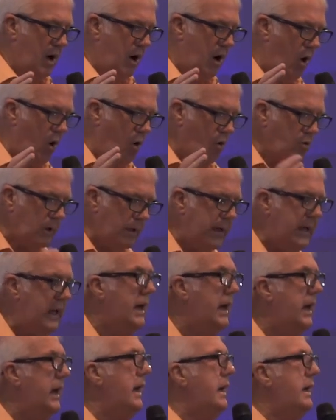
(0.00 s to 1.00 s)
Only
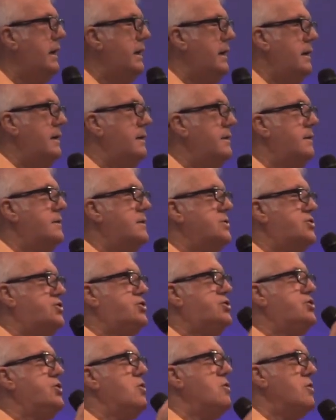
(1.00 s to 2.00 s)
he, the
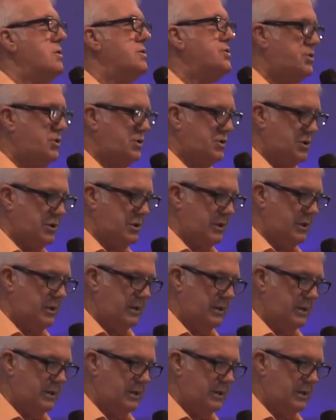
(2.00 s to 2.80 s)
church,